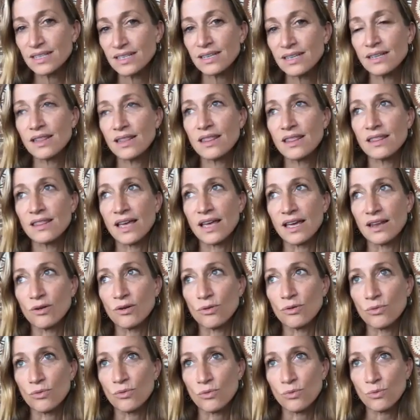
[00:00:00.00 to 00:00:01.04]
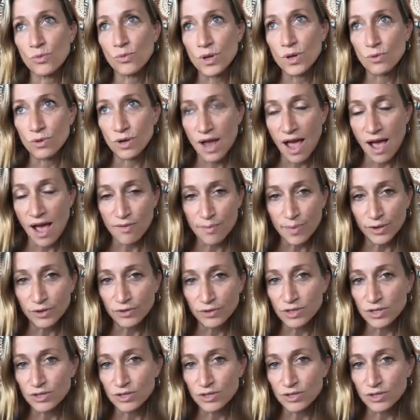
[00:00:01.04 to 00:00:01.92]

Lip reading: then we would have a better